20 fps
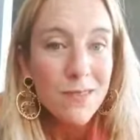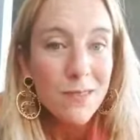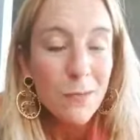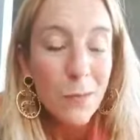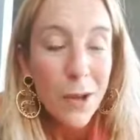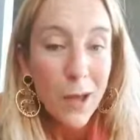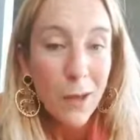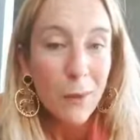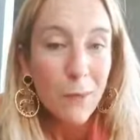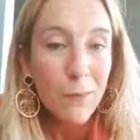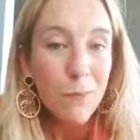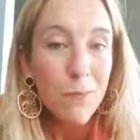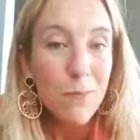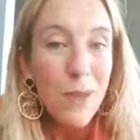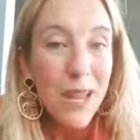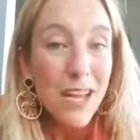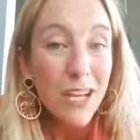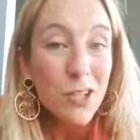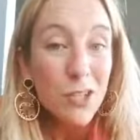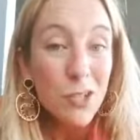Well,
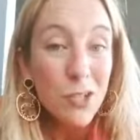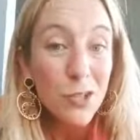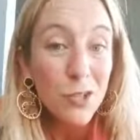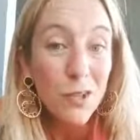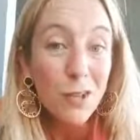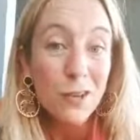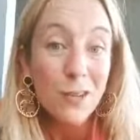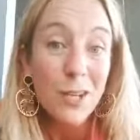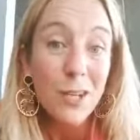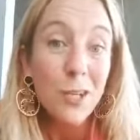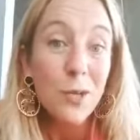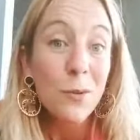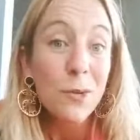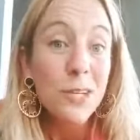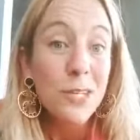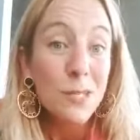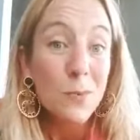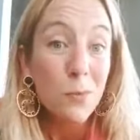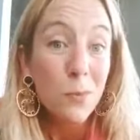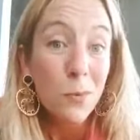make sure that you
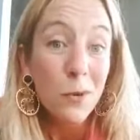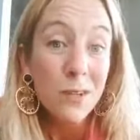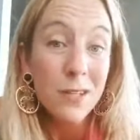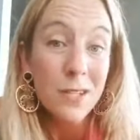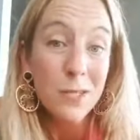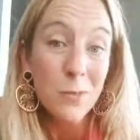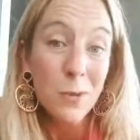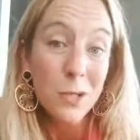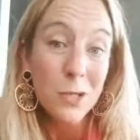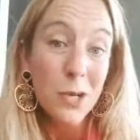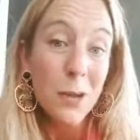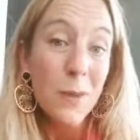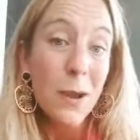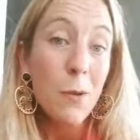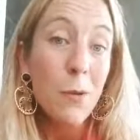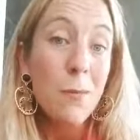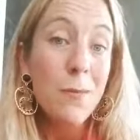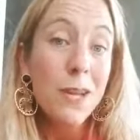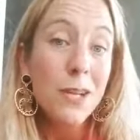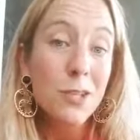explore this workshop.
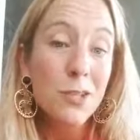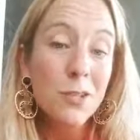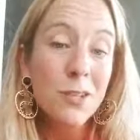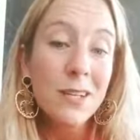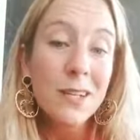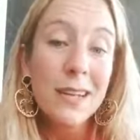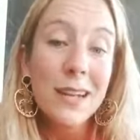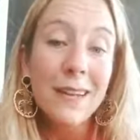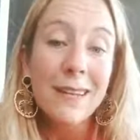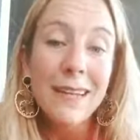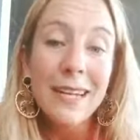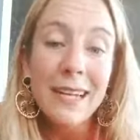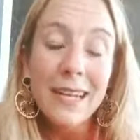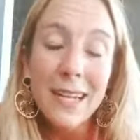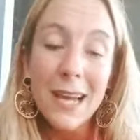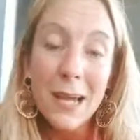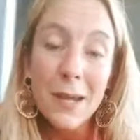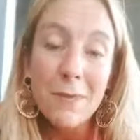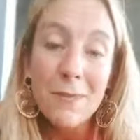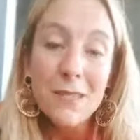I will make sure that the link
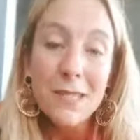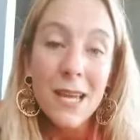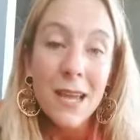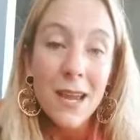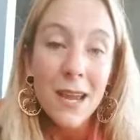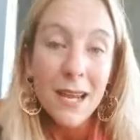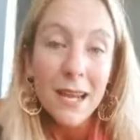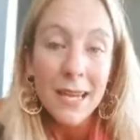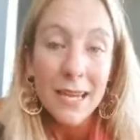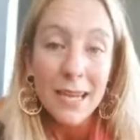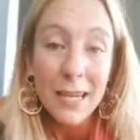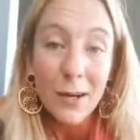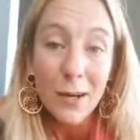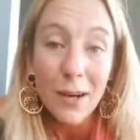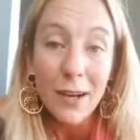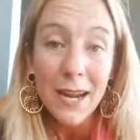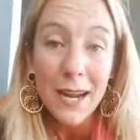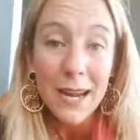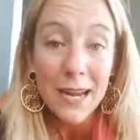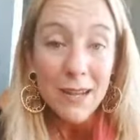comes
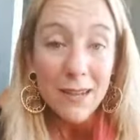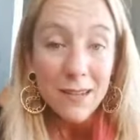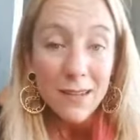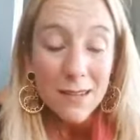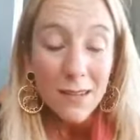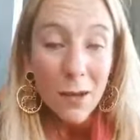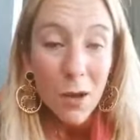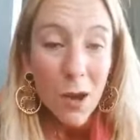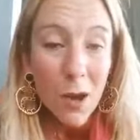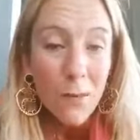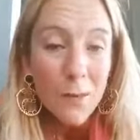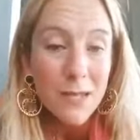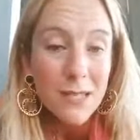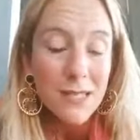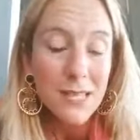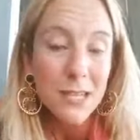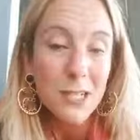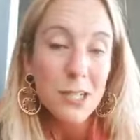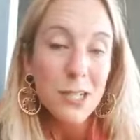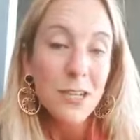here in the comment
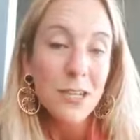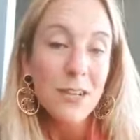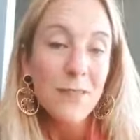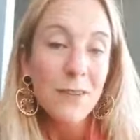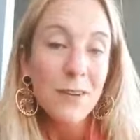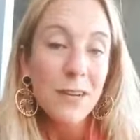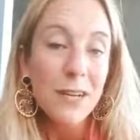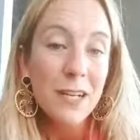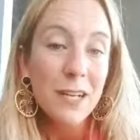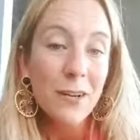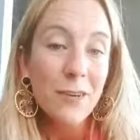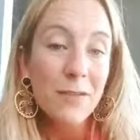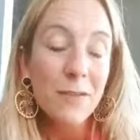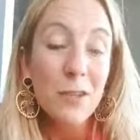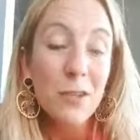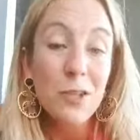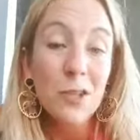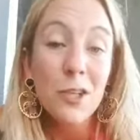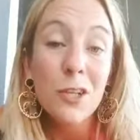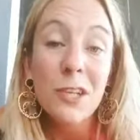section in the very near
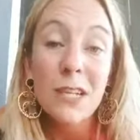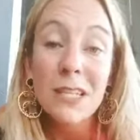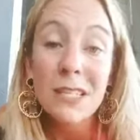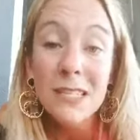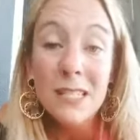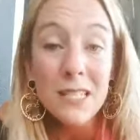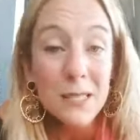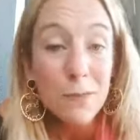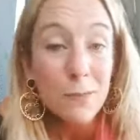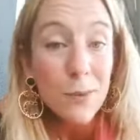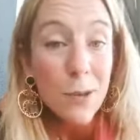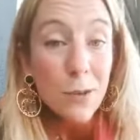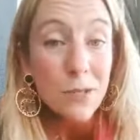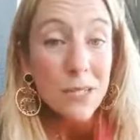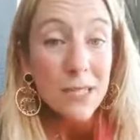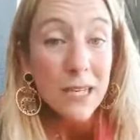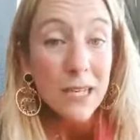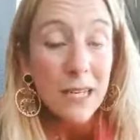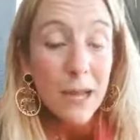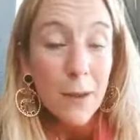future. You're going to see some
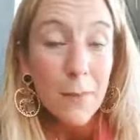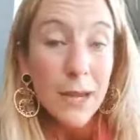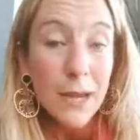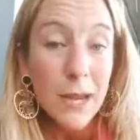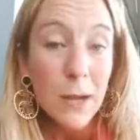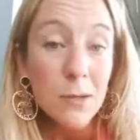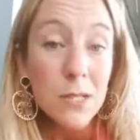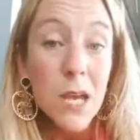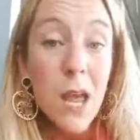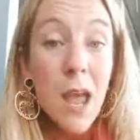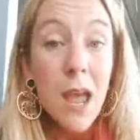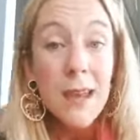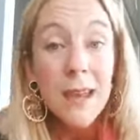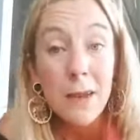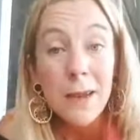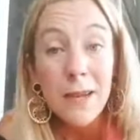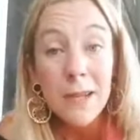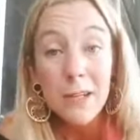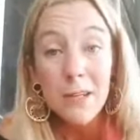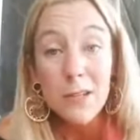posting coming out.
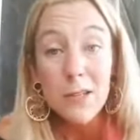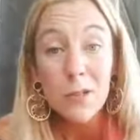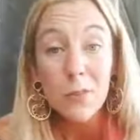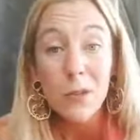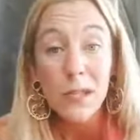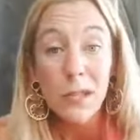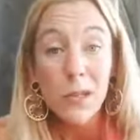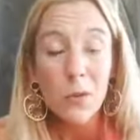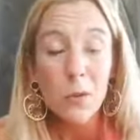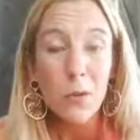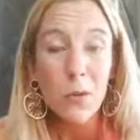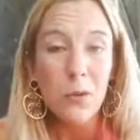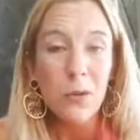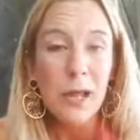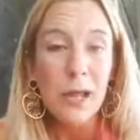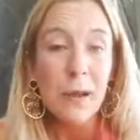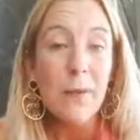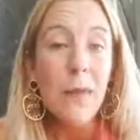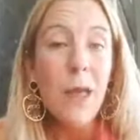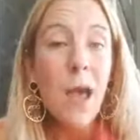Now, here's the really cool
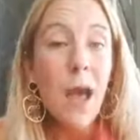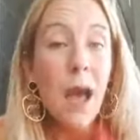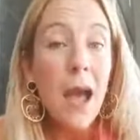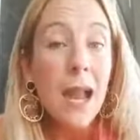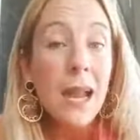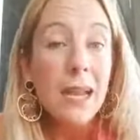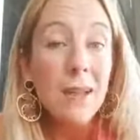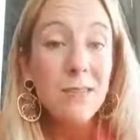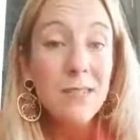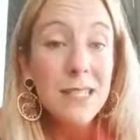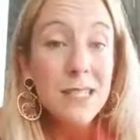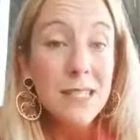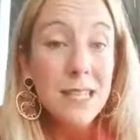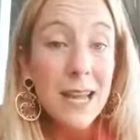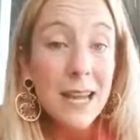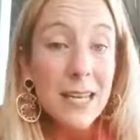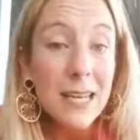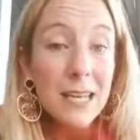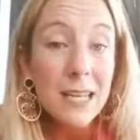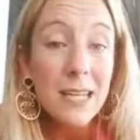thing. I've
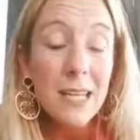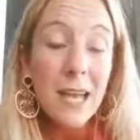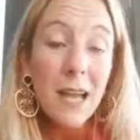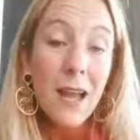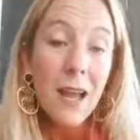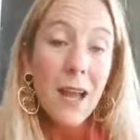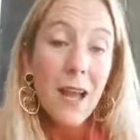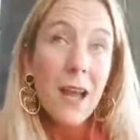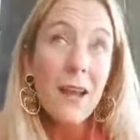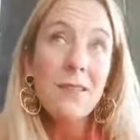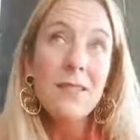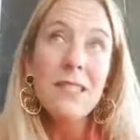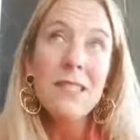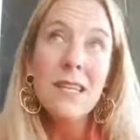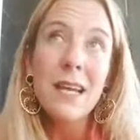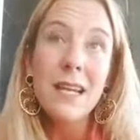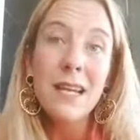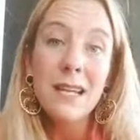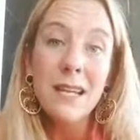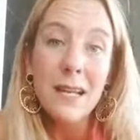decided
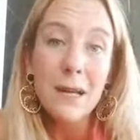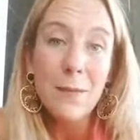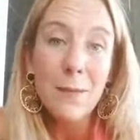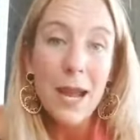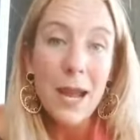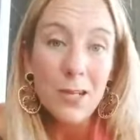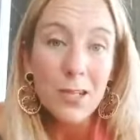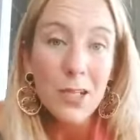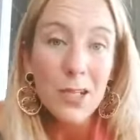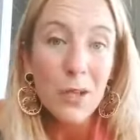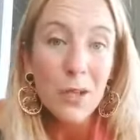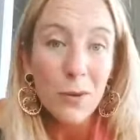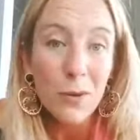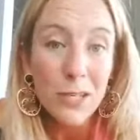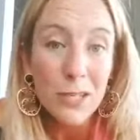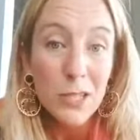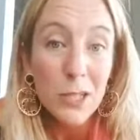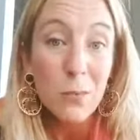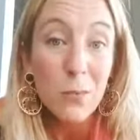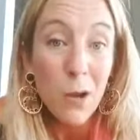that I'm actually
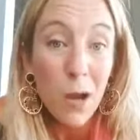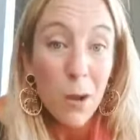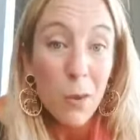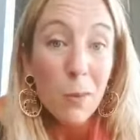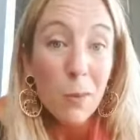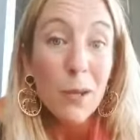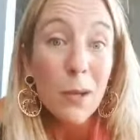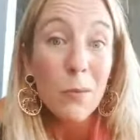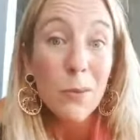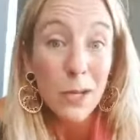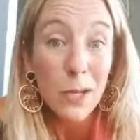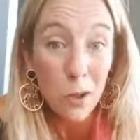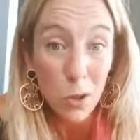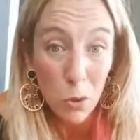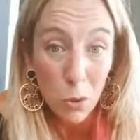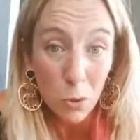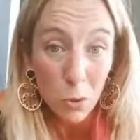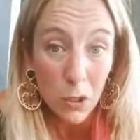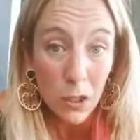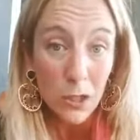going to probably
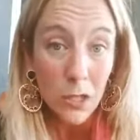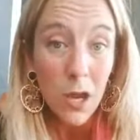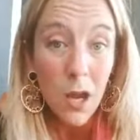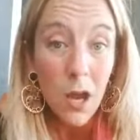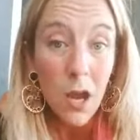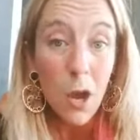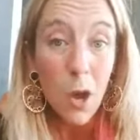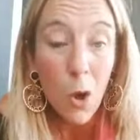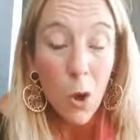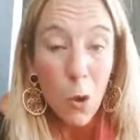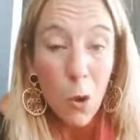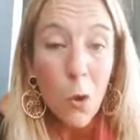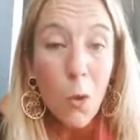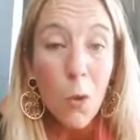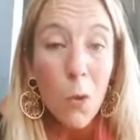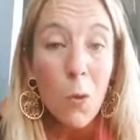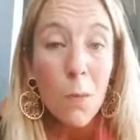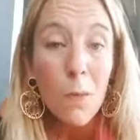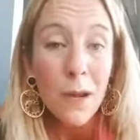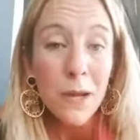record a
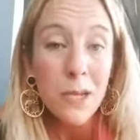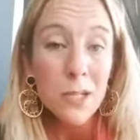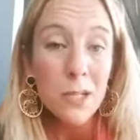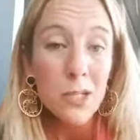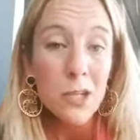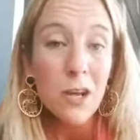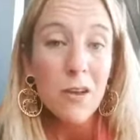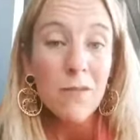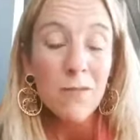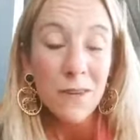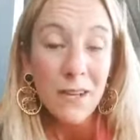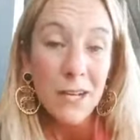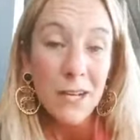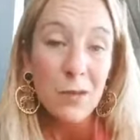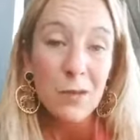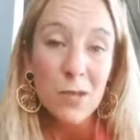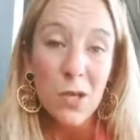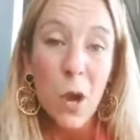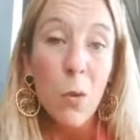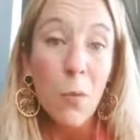whole bunch of
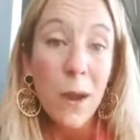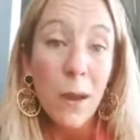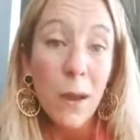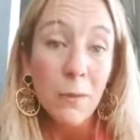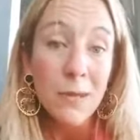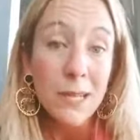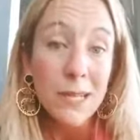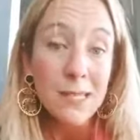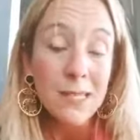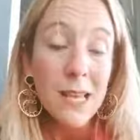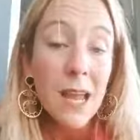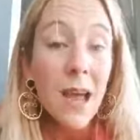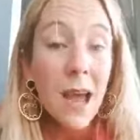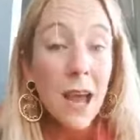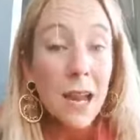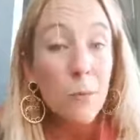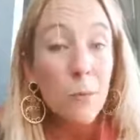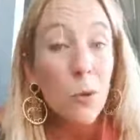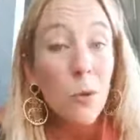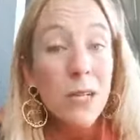videos around this.
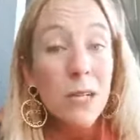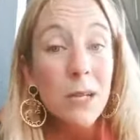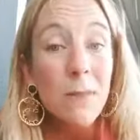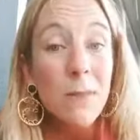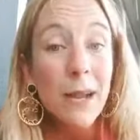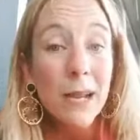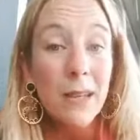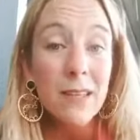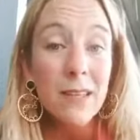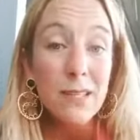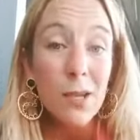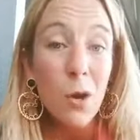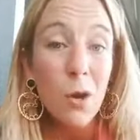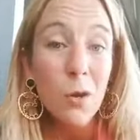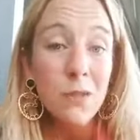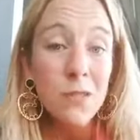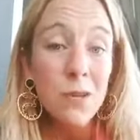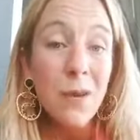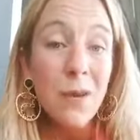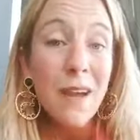And I'm going to make this
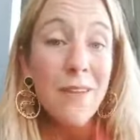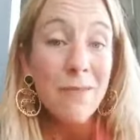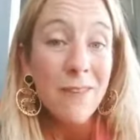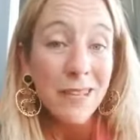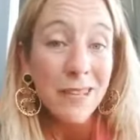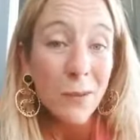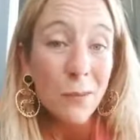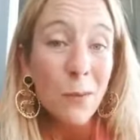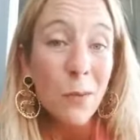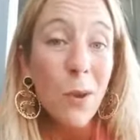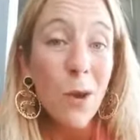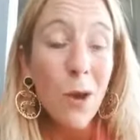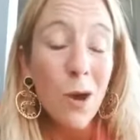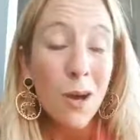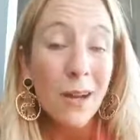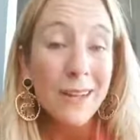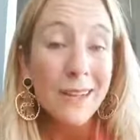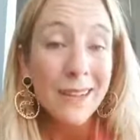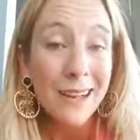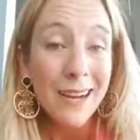also available
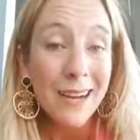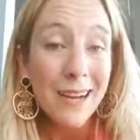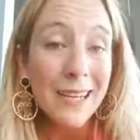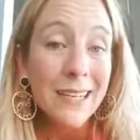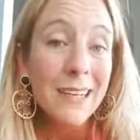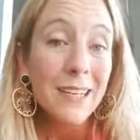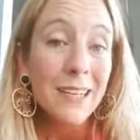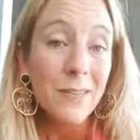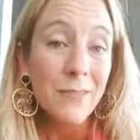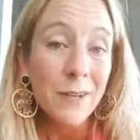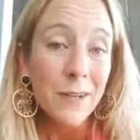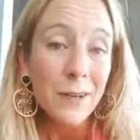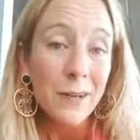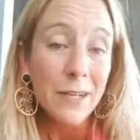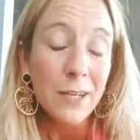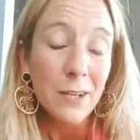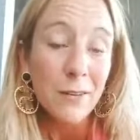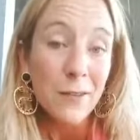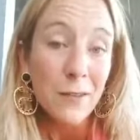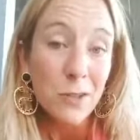online in the very
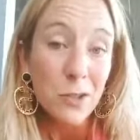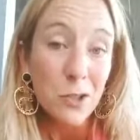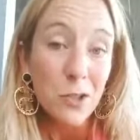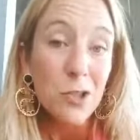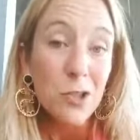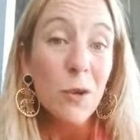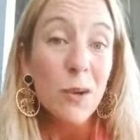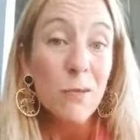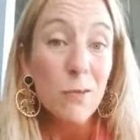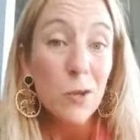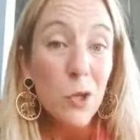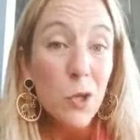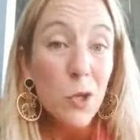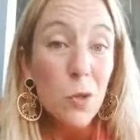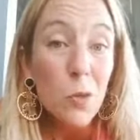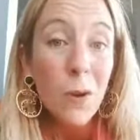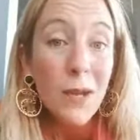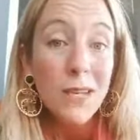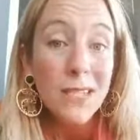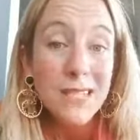near future. So if
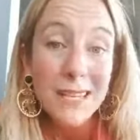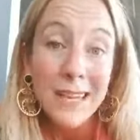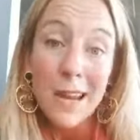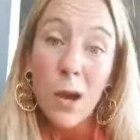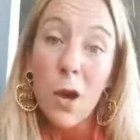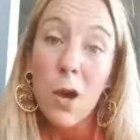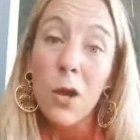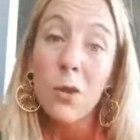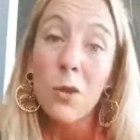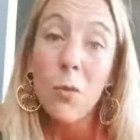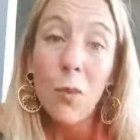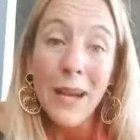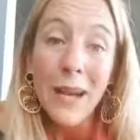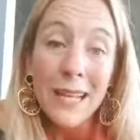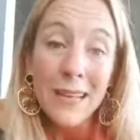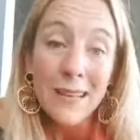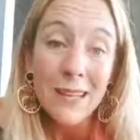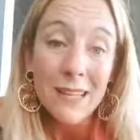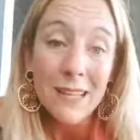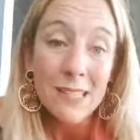you want to get on the
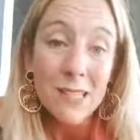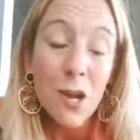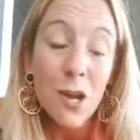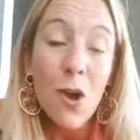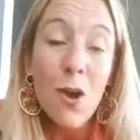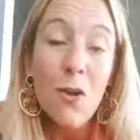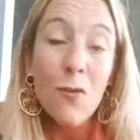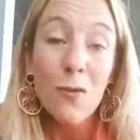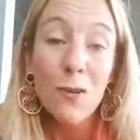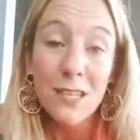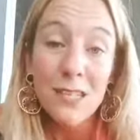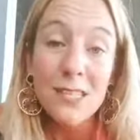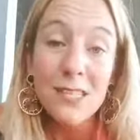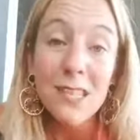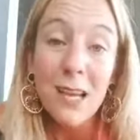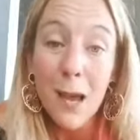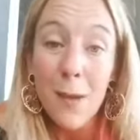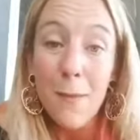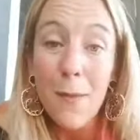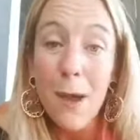wait list for this to
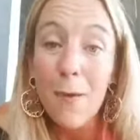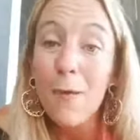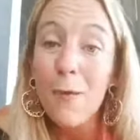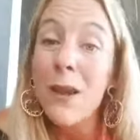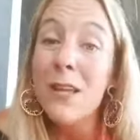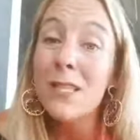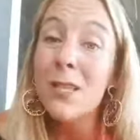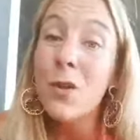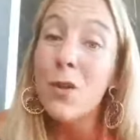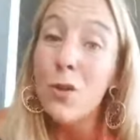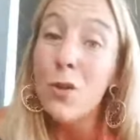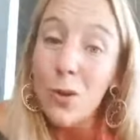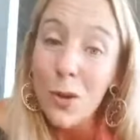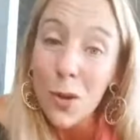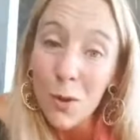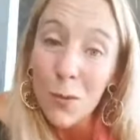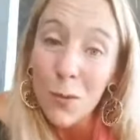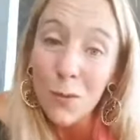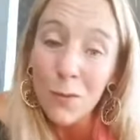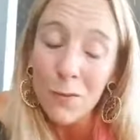come out as the
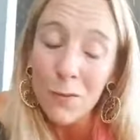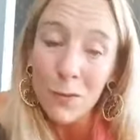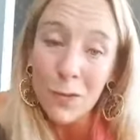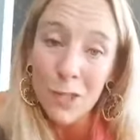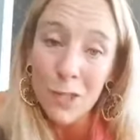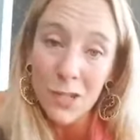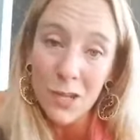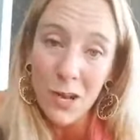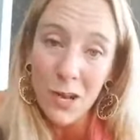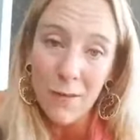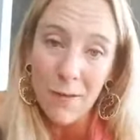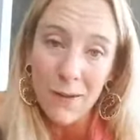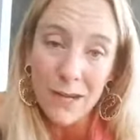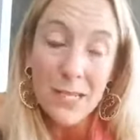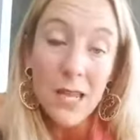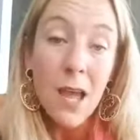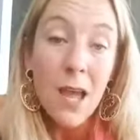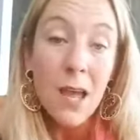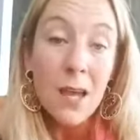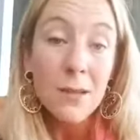global version of
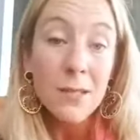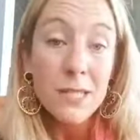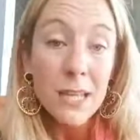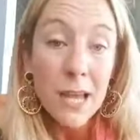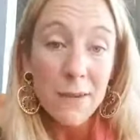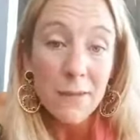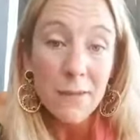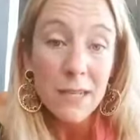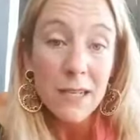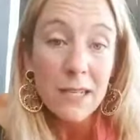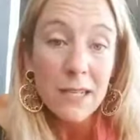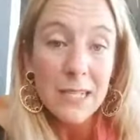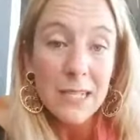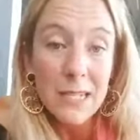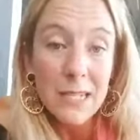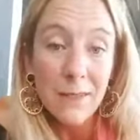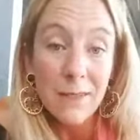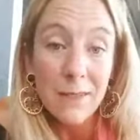it, definitely